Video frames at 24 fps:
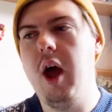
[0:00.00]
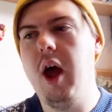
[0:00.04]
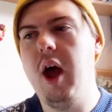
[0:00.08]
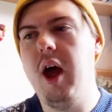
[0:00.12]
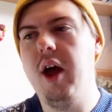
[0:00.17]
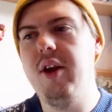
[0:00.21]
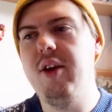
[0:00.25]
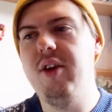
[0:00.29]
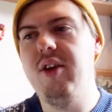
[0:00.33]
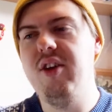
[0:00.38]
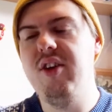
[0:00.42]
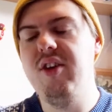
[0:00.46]

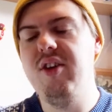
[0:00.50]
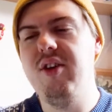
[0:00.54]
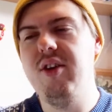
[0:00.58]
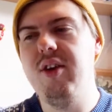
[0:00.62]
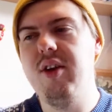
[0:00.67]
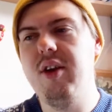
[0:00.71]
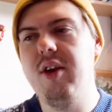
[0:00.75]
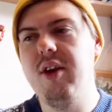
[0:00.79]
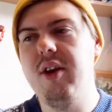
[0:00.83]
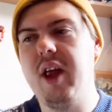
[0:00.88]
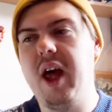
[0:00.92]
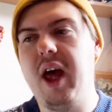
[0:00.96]
and
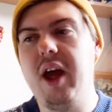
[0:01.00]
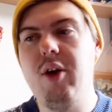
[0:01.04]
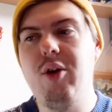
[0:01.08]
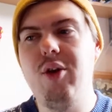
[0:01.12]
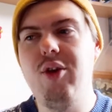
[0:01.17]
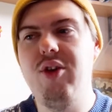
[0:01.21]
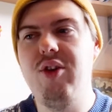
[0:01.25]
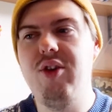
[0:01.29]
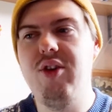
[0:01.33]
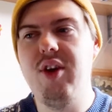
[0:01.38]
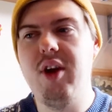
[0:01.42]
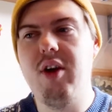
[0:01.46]
that I
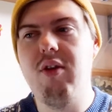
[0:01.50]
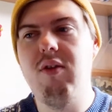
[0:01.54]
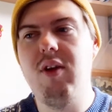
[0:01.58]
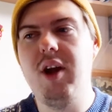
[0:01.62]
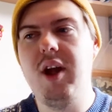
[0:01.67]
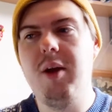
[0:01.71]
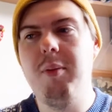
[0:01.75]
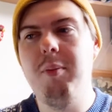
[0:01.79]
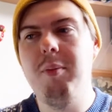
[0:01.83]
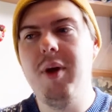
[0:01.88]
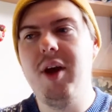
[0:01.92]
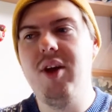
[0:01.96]
could
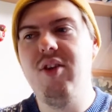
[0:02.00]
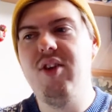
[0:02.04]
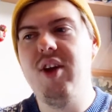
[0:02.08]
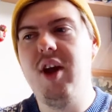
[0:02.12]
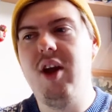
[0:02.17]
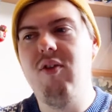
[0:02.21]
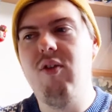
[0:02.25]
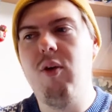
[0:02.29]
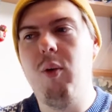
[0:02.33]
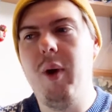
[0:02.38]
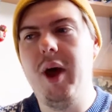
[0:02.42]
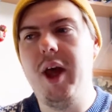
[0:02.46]
secrete
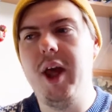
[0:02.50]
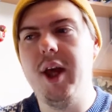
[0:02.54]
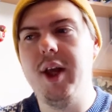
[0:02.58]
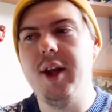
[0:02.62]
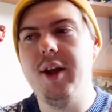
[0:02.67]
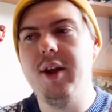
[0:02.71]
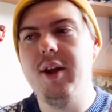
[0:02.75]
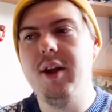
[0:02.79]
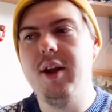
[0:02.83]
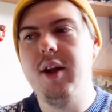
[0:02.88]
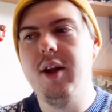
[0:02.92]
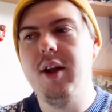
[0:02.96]
myself away
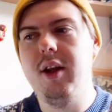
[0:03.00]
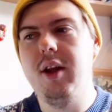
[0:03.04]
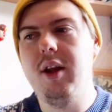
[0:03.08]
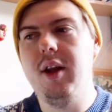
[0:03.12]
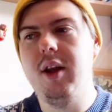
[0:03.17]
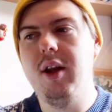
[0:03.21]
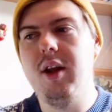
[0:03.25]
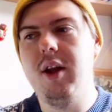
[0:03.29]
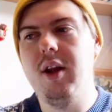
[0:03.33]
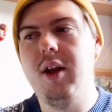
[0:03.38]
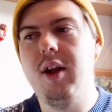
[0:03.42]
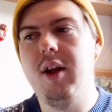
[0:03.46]
in.
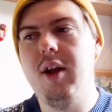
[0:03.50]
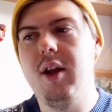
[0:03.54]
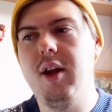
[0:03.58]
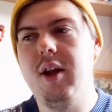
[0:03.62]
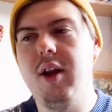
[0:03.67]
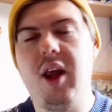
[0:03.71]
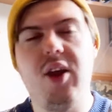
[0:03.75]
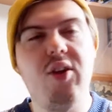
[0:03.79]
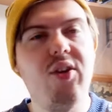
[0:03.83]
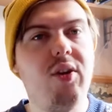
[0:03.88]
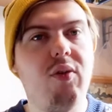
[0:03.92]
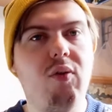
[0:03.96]

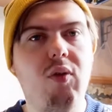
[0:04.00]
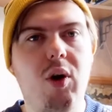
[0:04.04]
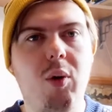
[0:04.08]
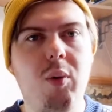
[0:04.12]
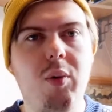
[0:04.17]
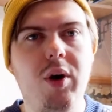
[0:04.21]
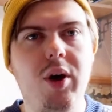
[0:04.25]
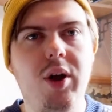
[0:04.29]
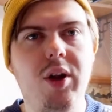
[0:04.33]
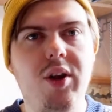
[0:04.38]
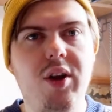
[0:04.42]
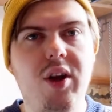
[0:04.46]
That's the wrong
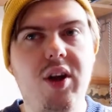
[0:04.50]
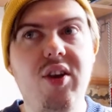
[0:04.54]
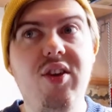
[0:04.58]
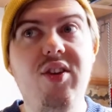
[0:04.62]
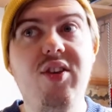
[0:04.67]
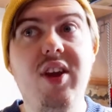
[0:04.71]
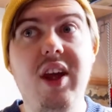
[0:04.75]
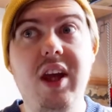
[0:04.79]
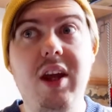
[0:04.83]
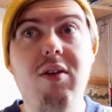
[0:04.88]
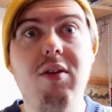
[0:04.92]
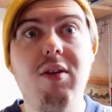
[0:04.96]
word.
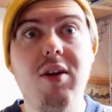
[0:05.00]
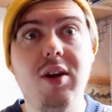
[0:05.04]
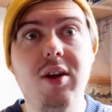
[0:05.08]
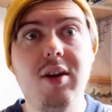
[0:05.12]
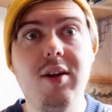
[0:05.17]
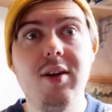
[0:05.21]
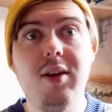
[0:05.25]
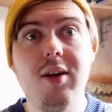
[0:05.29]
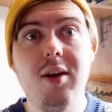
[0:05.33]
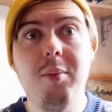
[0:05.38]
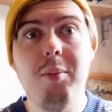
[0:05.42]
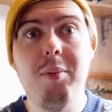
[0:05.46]

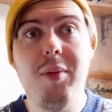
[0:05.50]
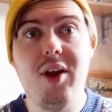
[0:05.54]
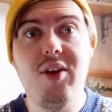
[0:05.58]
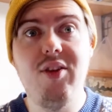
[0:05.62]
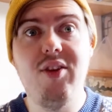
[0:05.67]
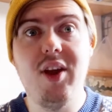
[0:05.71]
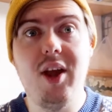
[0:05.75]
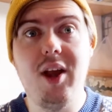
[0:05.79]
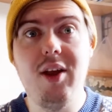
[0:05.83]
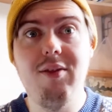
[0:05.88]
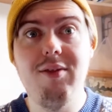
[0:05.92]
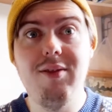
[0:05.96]
Secret
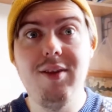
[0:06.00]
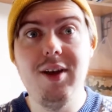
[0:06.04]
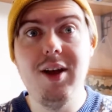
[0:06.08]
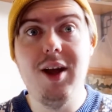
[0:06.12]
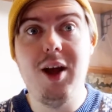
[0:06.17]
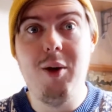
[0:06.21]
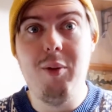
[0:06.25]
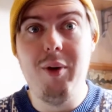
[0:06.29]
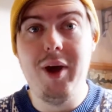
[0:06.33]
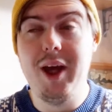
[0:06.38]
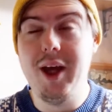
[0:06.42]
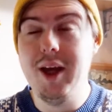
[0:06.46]
myself
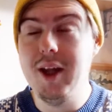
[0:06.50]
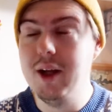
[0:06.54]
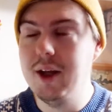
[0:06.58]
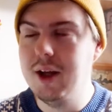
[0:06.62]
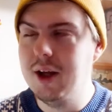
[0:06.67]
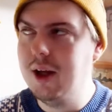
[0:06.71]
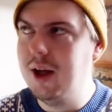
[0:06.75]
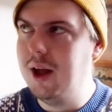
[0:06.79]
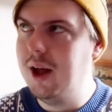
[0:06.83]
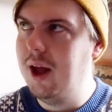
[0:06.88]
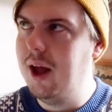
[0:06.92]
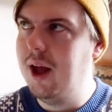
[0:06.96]
away in.
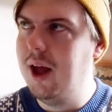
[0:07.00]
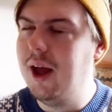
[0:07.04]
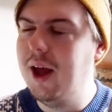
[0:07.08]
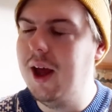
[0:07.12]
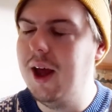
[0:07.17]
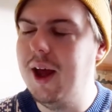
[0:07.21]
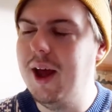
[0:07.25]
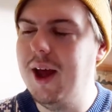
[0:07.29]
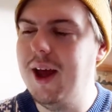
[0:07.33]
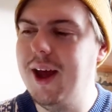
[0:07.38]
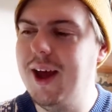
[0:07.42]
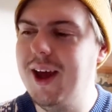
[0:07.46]

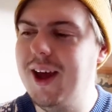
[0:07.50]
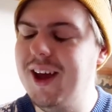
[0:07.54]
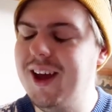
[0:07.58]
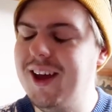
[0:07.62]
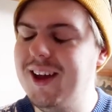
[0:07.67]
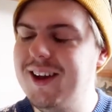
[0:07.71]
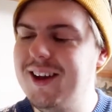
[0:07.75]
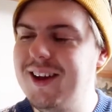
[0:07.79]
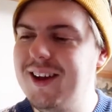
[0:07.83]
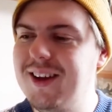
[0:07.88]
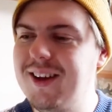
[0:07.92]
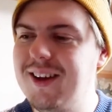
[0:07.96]

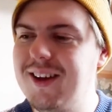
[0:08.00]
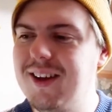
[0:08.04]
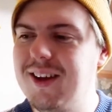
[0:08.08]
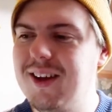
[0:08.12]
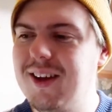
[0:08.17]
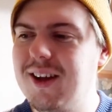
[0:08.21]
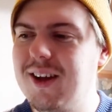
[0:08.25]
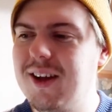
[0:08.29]
And